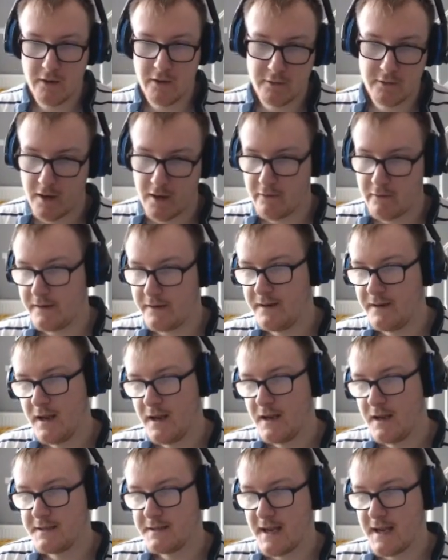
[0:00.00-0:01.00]
going
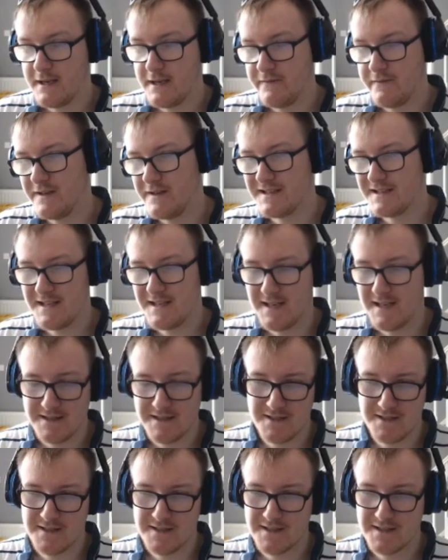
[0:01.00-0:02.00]
to any of your
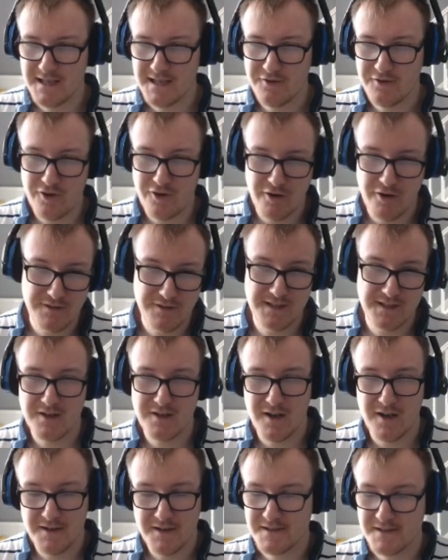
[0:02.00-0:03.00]
Xyzas, Synchros. This
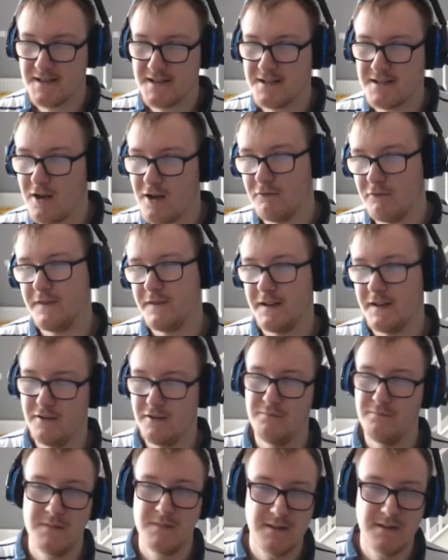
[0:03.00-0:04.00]
card sets the whole thing
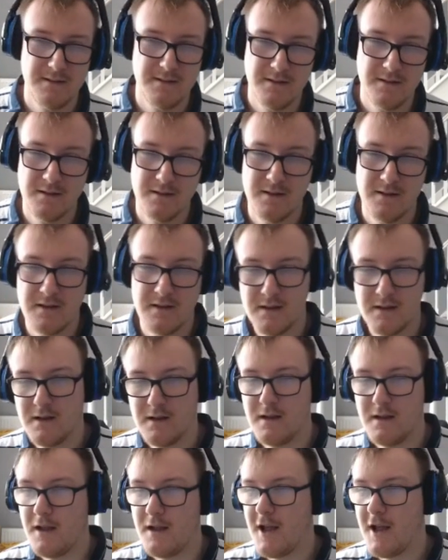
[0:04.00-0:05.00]
up.
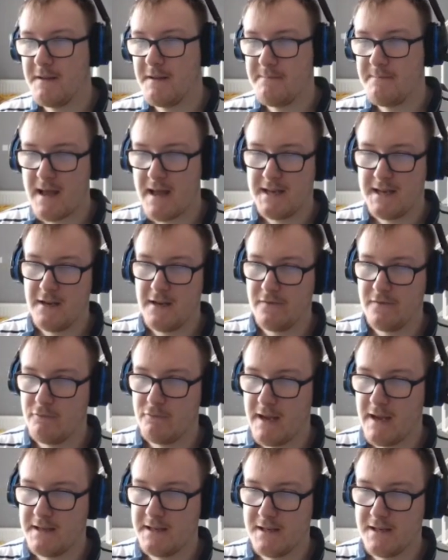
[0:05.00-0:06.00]
The Melody of
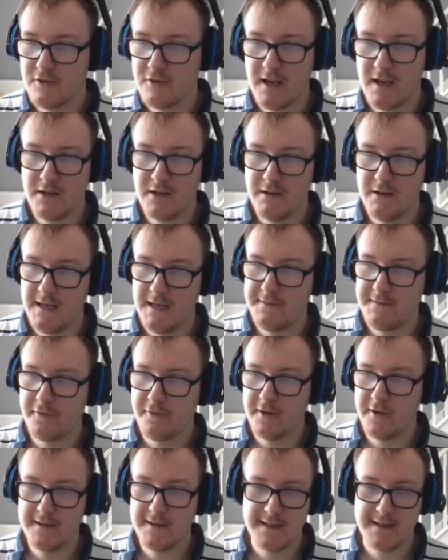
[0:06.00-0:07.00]
Awakening Dragon. You need
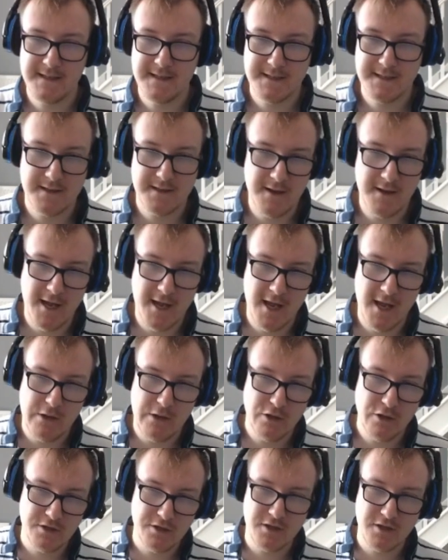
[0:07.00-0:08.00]
3 of these.
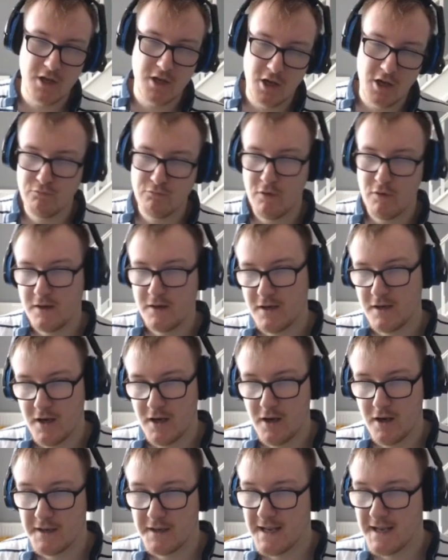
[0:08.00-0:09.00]
You discard 1
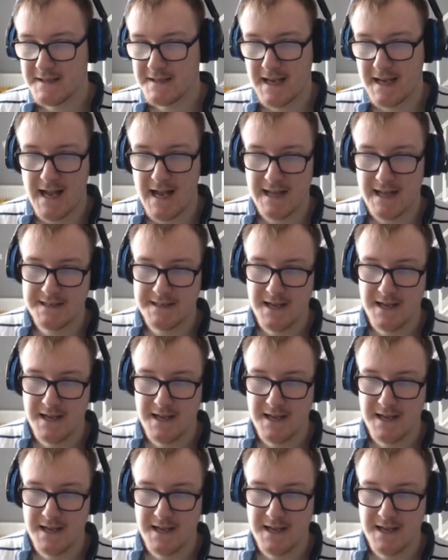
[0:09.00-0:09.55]
card. You get to add